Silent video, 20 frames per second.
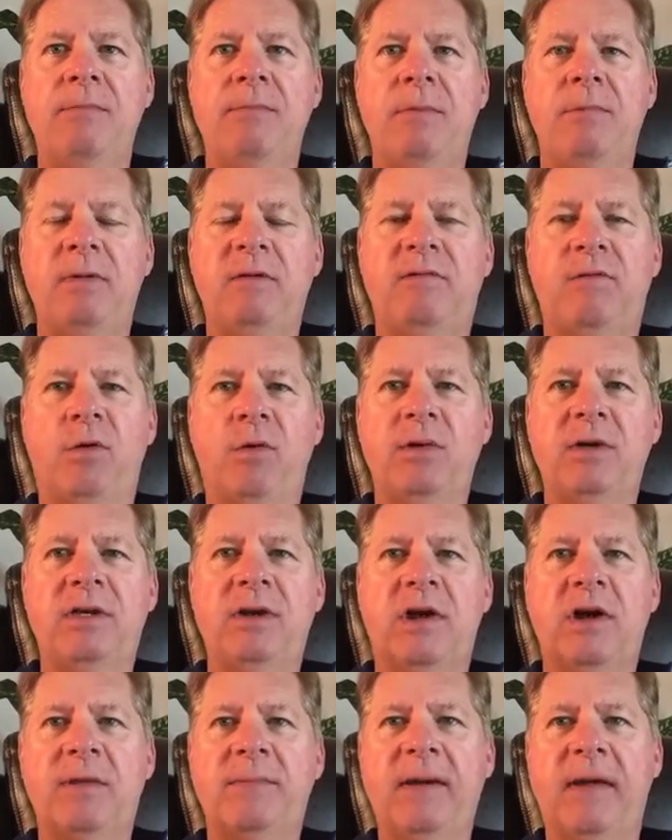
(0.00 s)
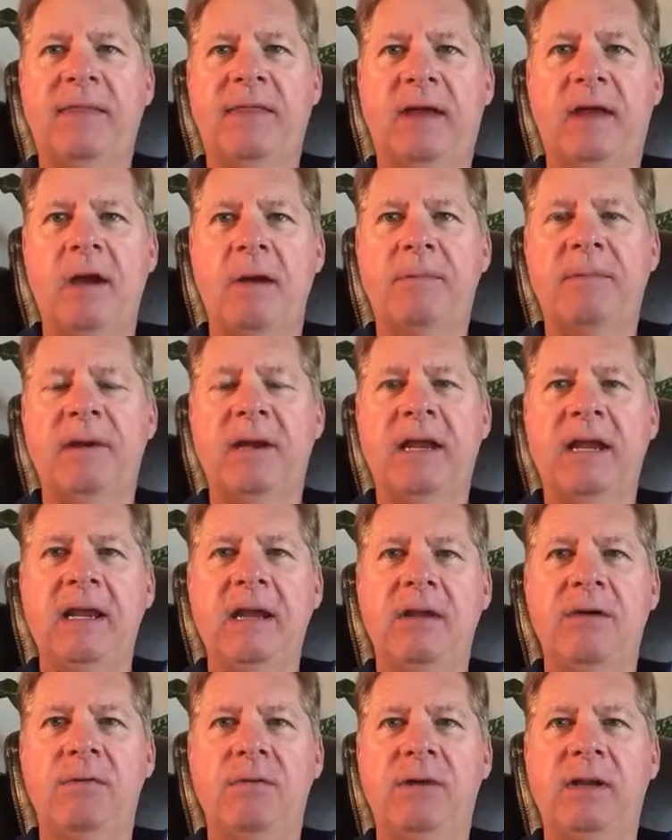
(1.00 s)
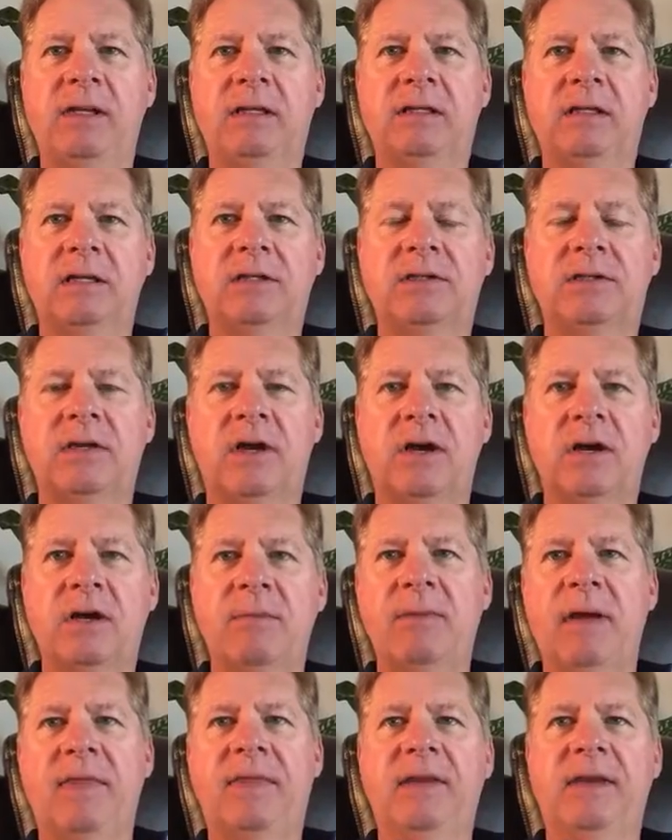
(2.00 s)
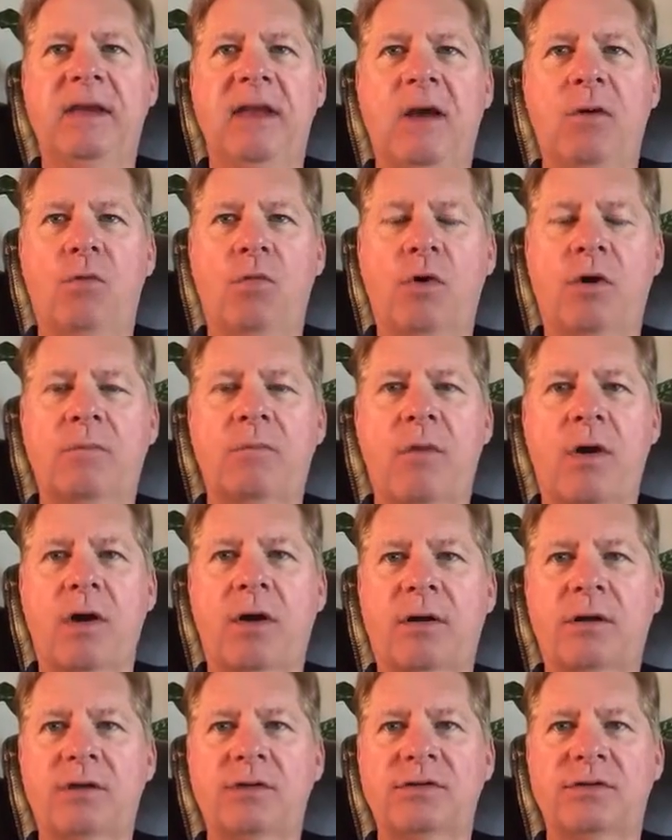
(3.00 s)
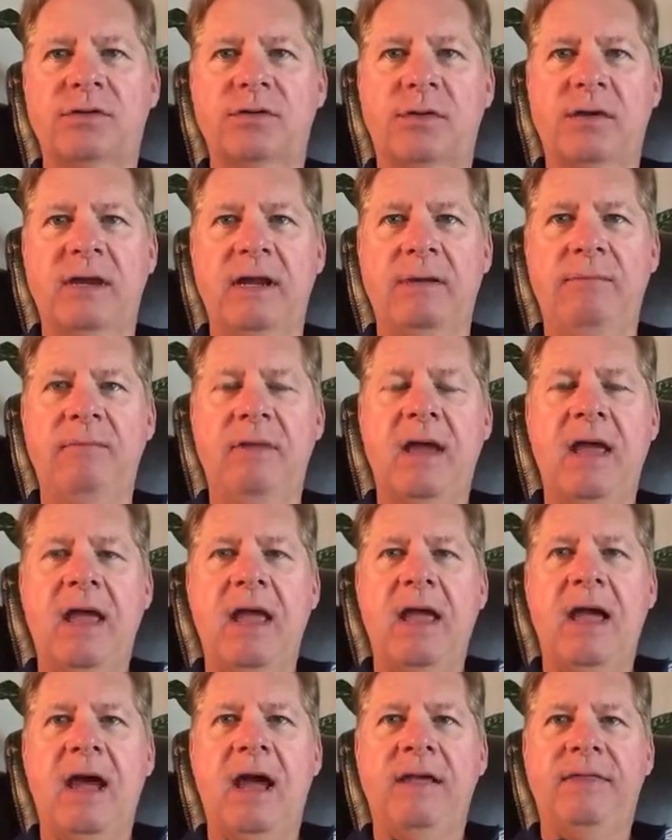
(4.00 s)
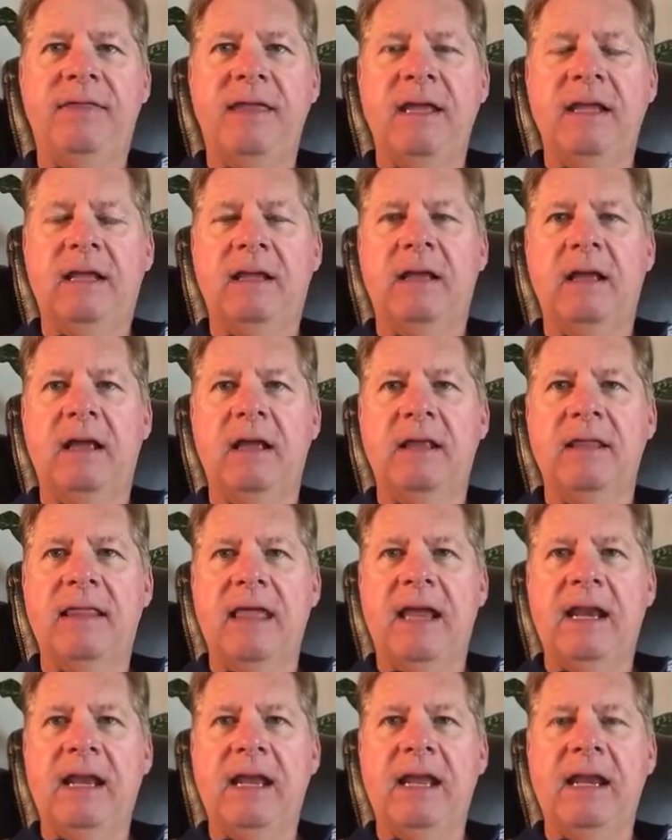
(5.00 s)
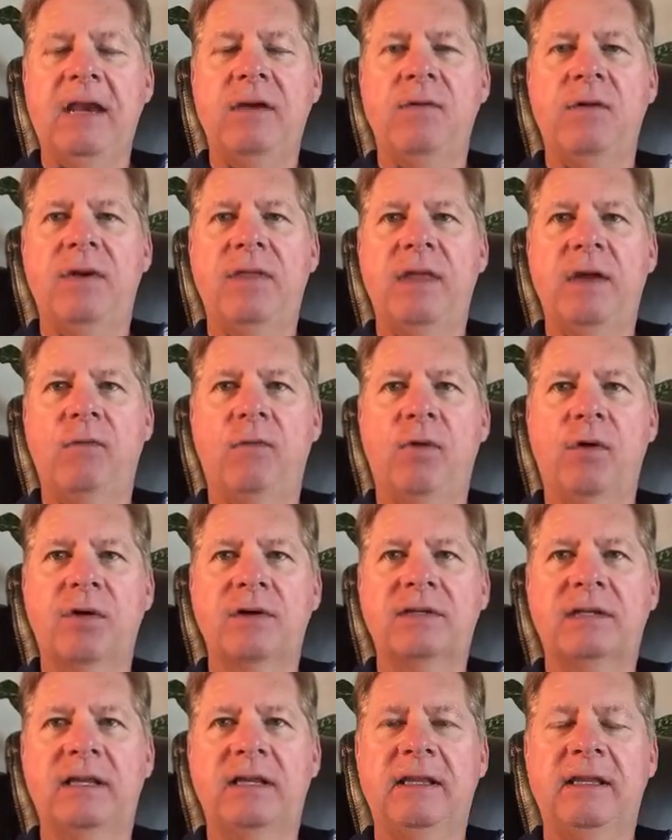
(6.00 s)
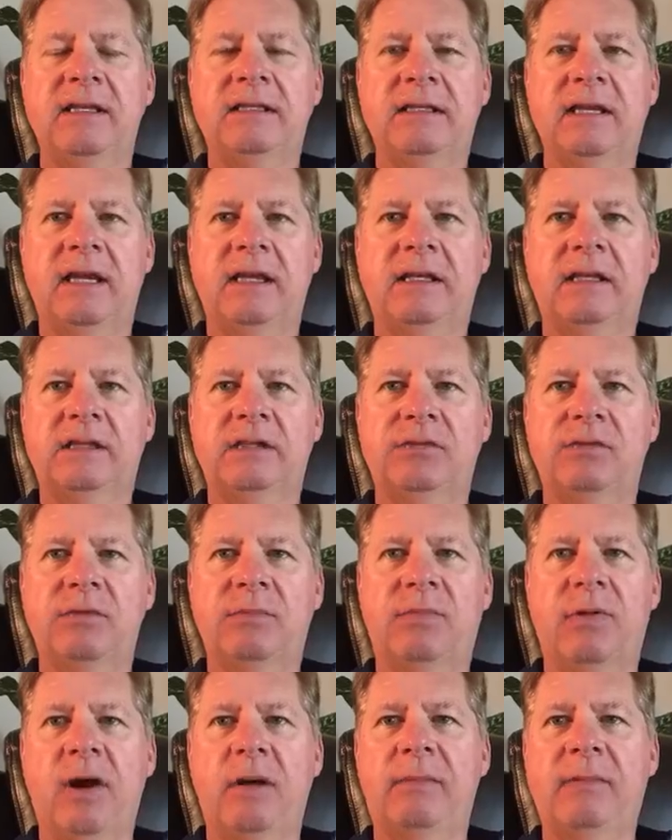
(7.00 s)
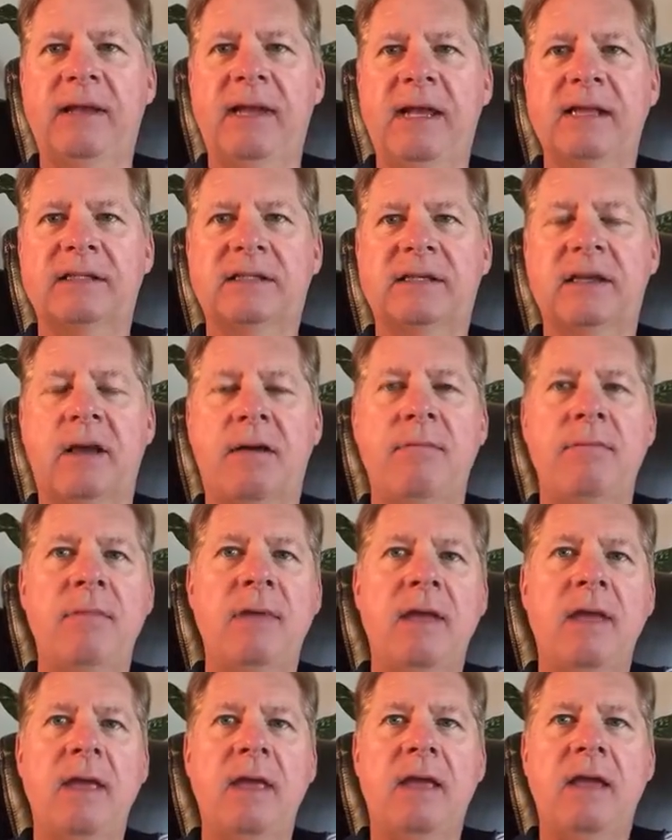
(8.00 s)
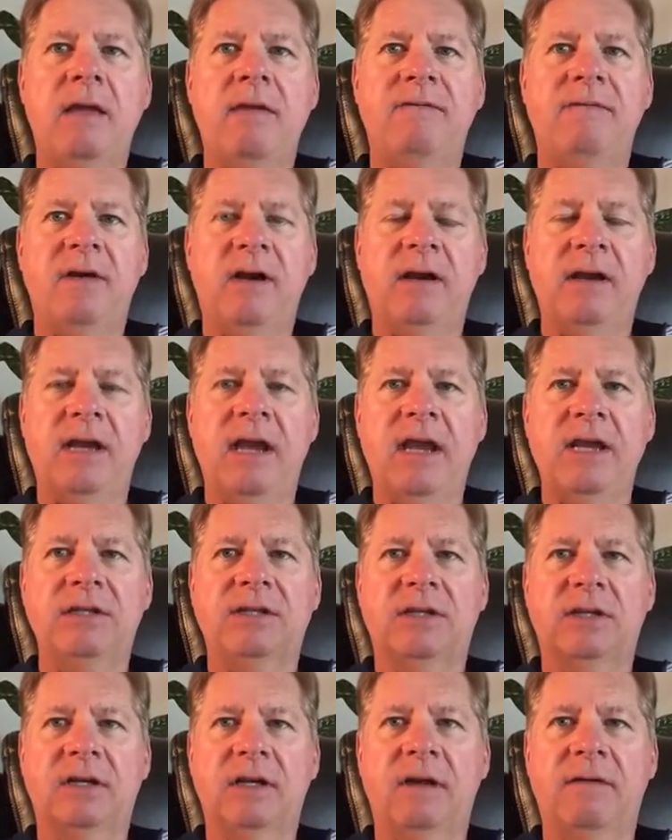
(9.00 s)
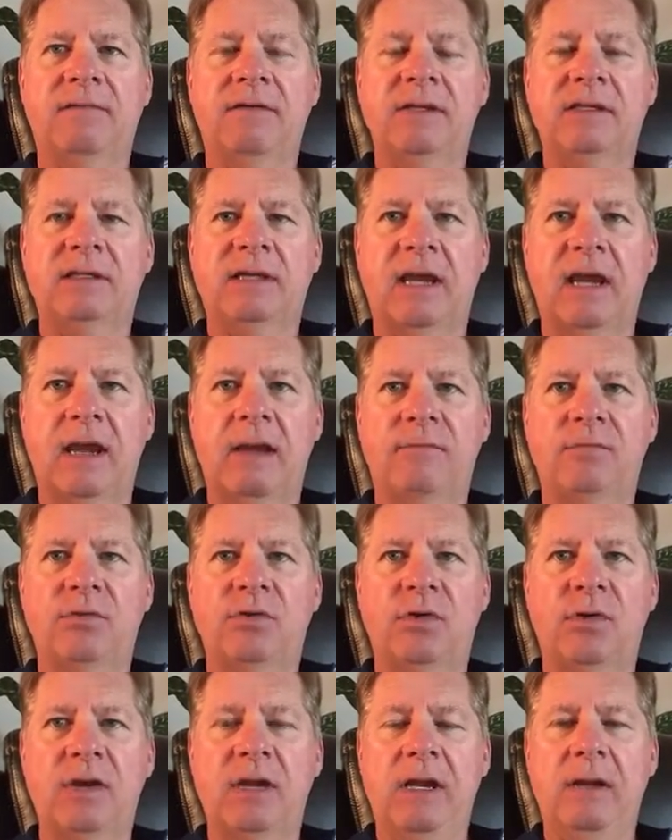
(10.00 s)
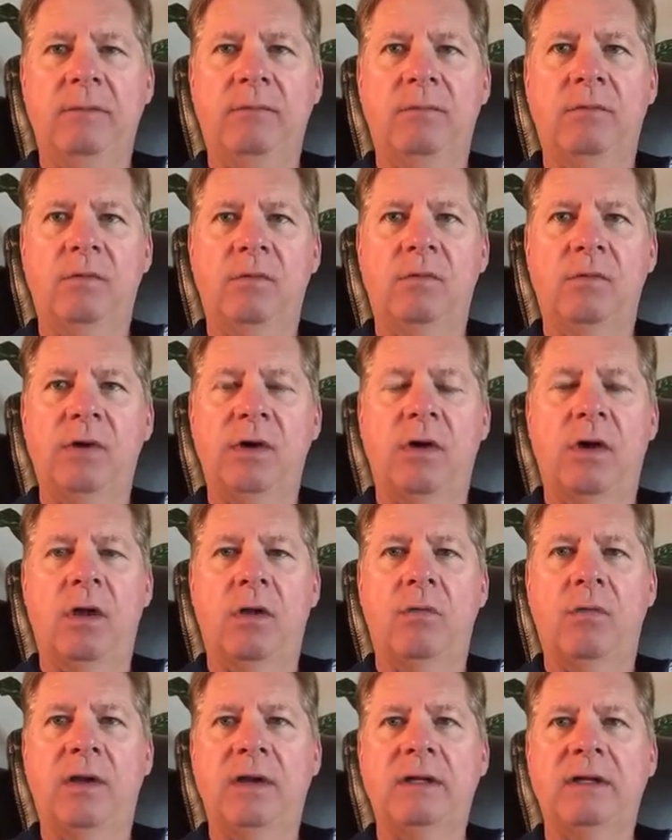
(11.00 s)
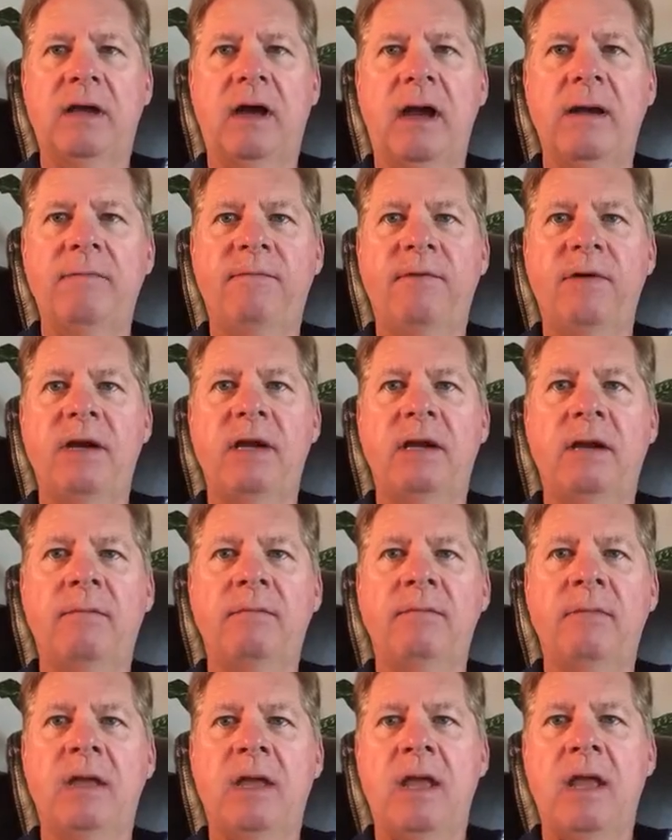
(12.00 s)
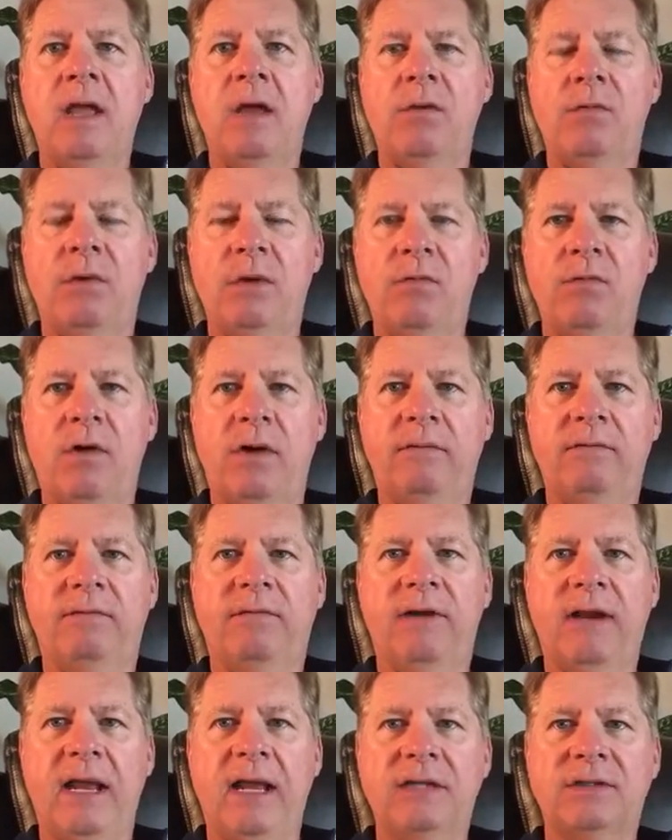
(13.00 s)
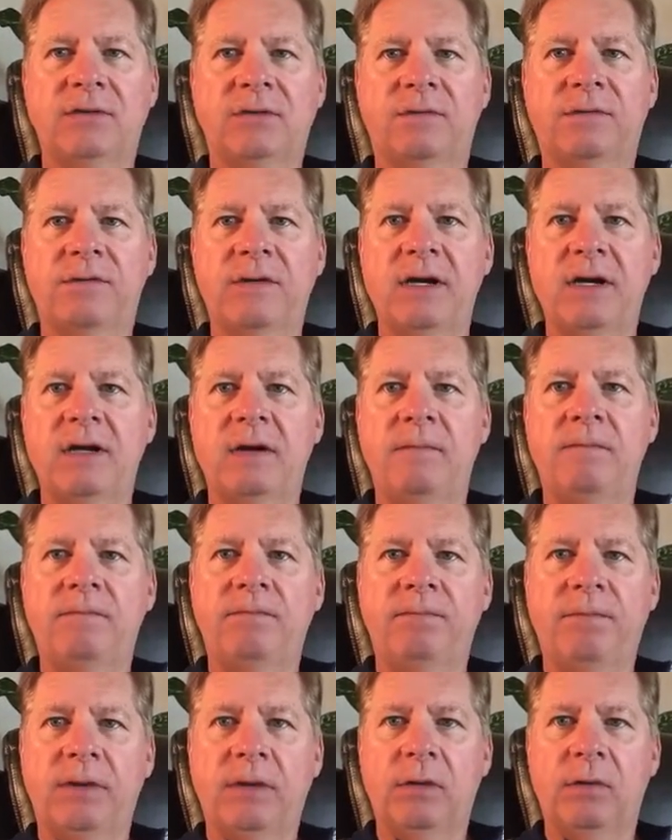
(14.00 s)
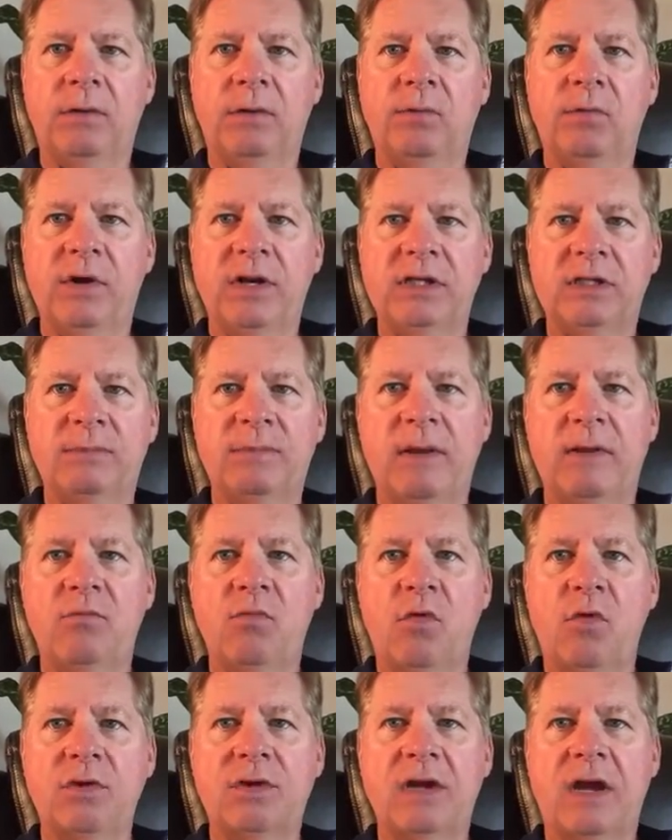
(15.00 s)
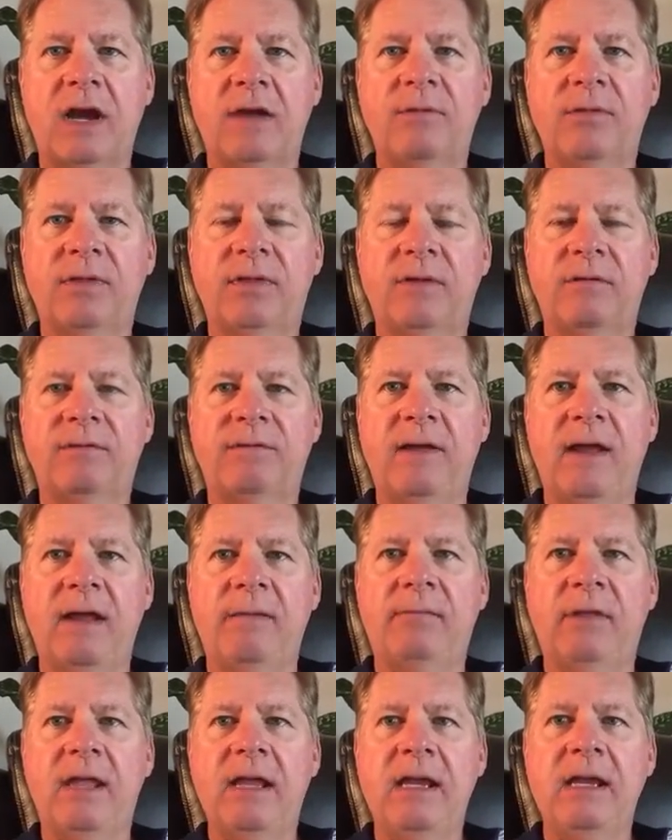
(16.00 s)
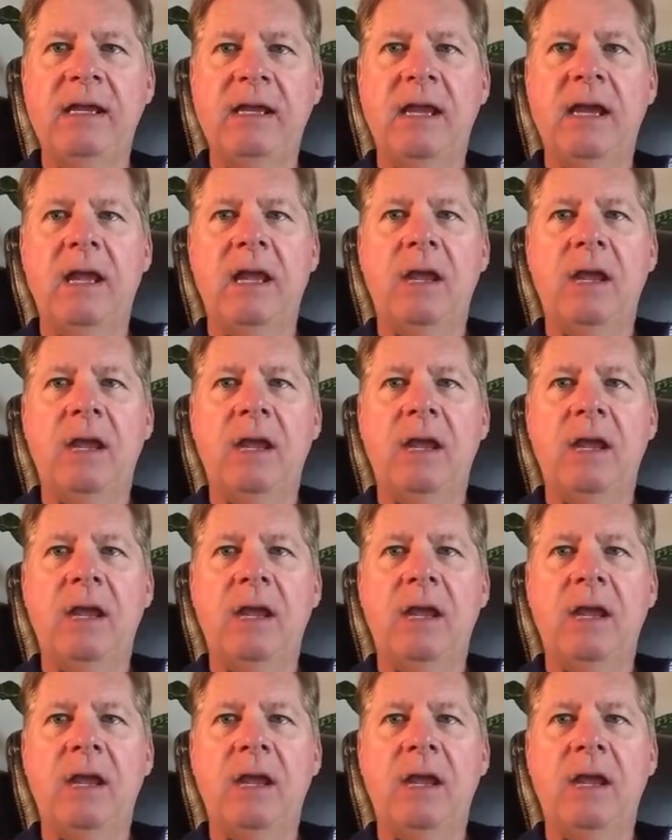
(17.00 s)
But before we talk about the company, let's talk about the network marketer's dream. I think that anyone that works in this industry probably has some variation of the same dream. We all want time freedom. We want financial freedom. We want to spend more time with our family.